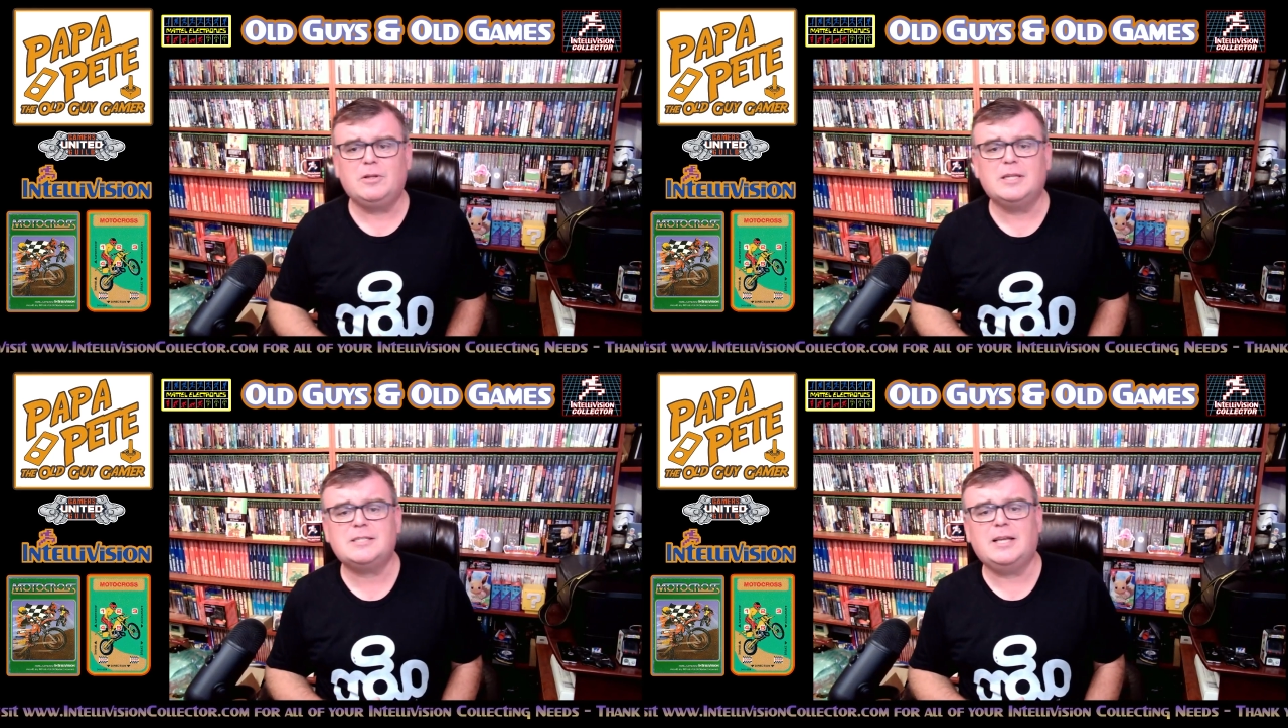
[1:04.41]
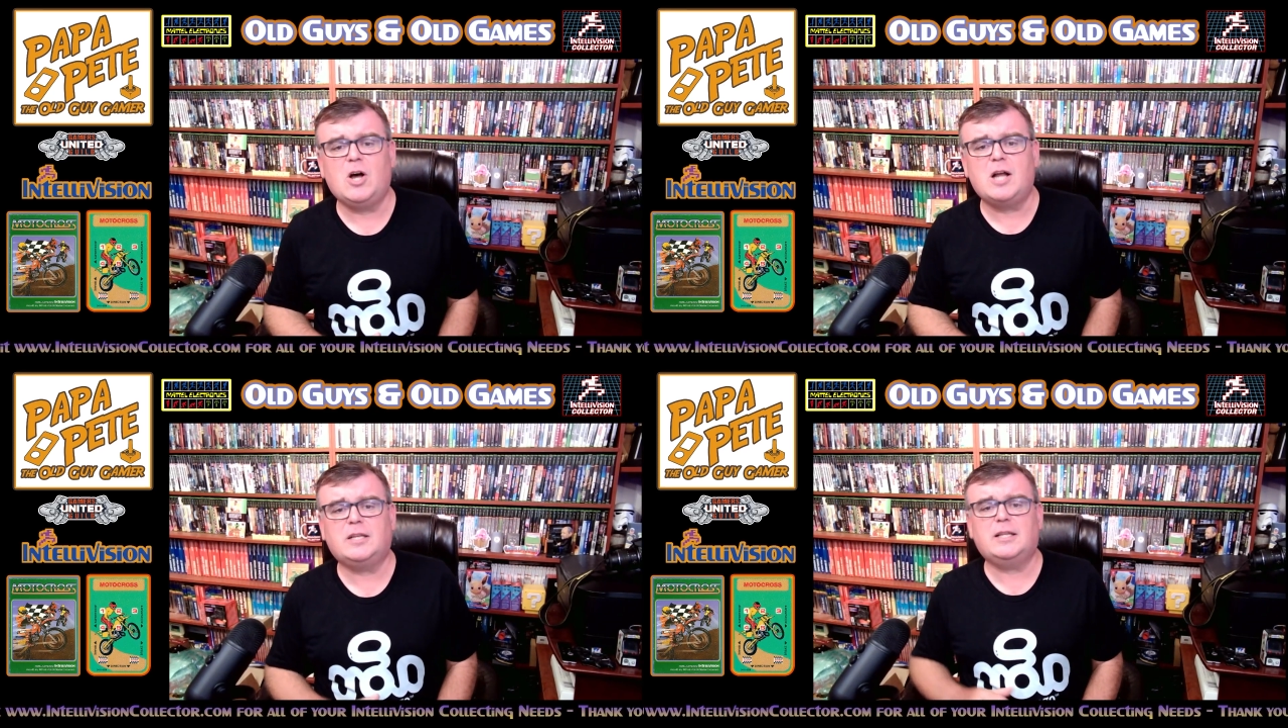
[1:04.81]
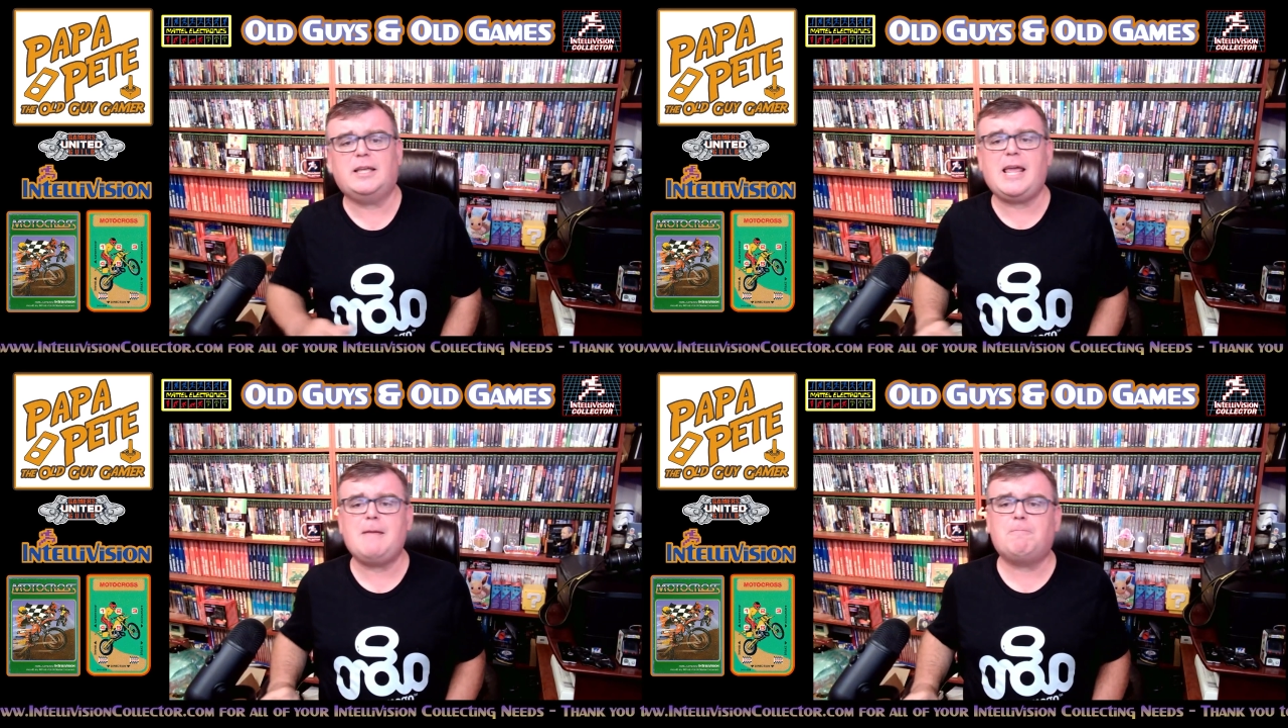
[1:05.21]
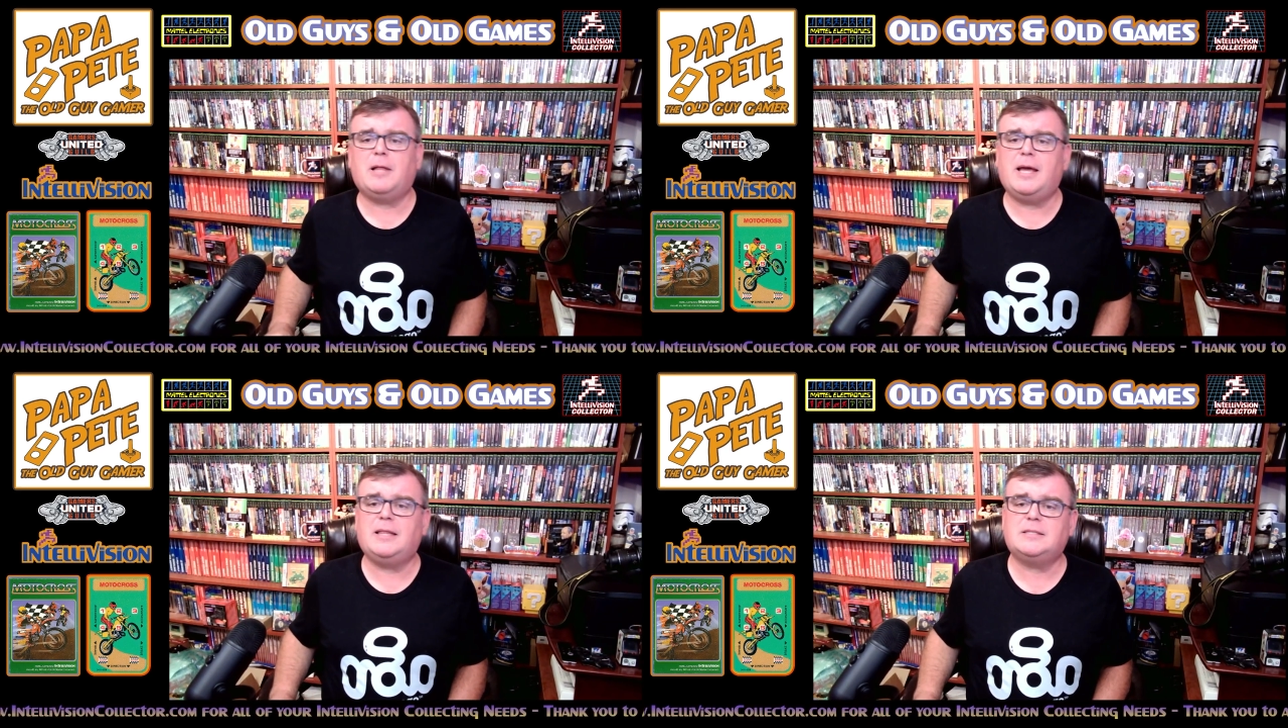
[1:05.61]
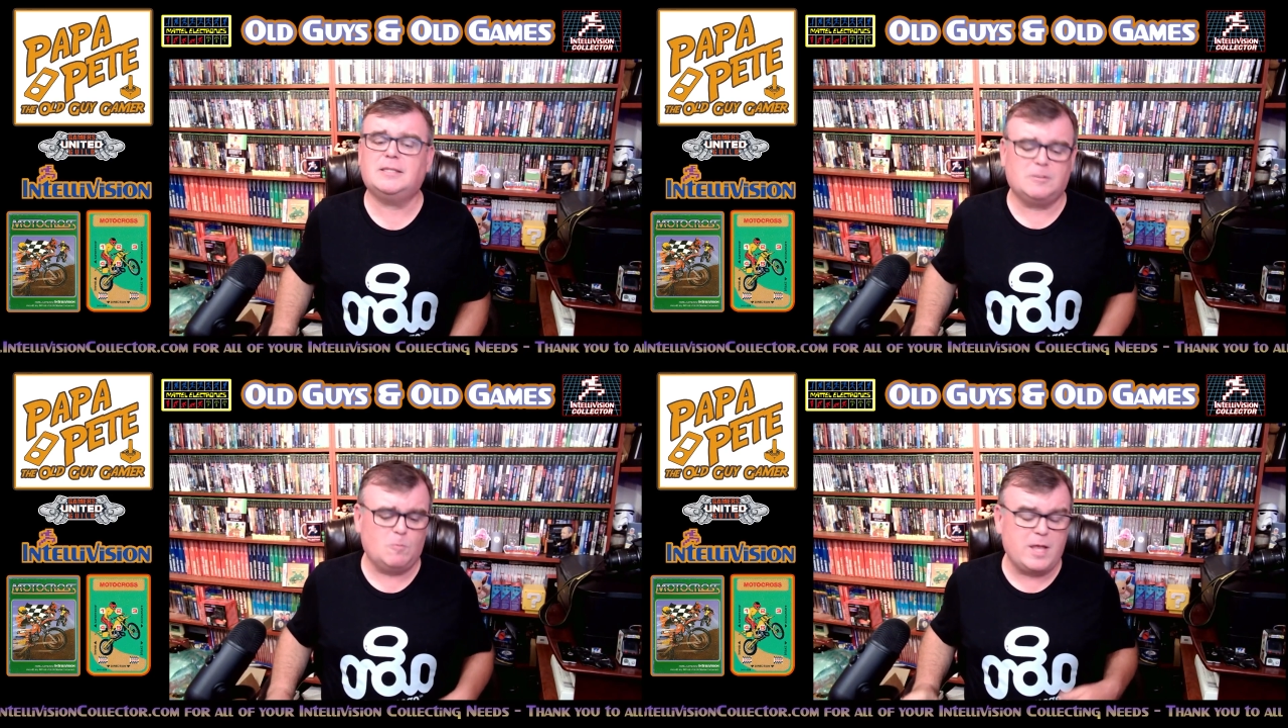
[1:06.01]
Let's get on to the gameplay. This
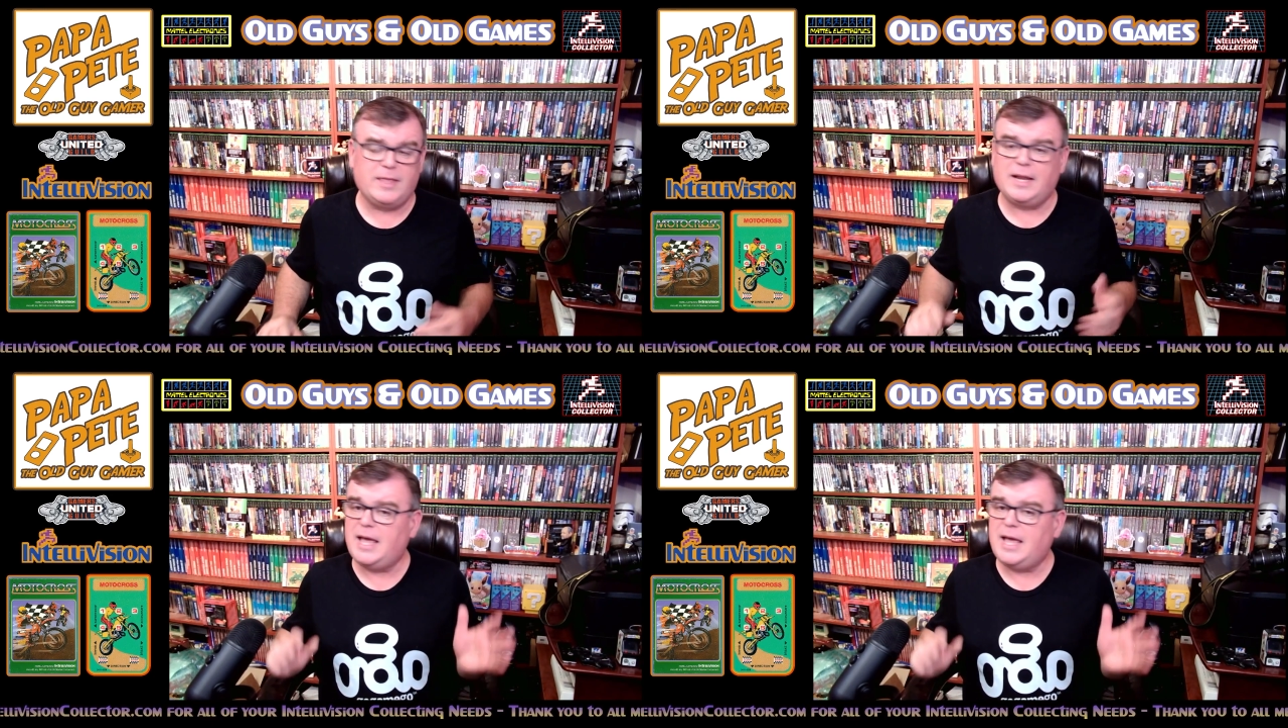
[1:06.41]
isn't one that